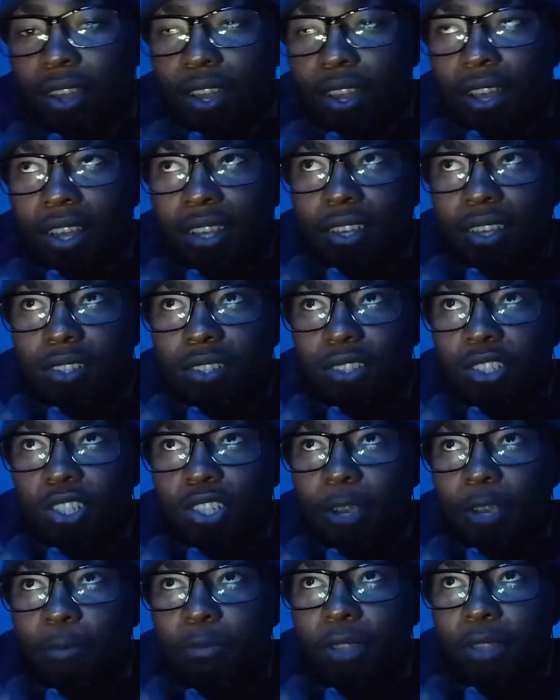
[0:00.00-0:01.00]
I guess
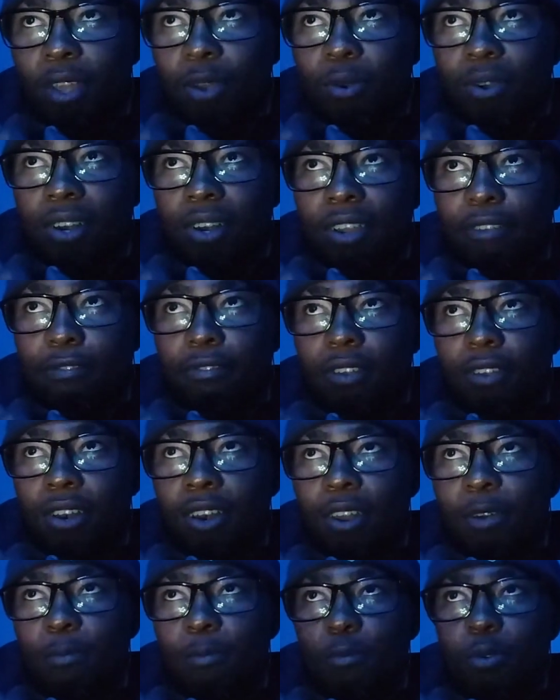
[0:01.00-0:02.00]
chapter when I
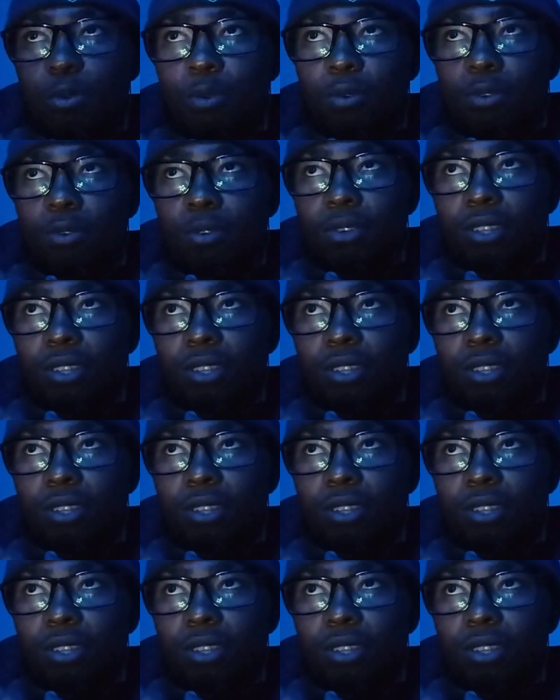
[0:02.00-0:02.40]
fell more,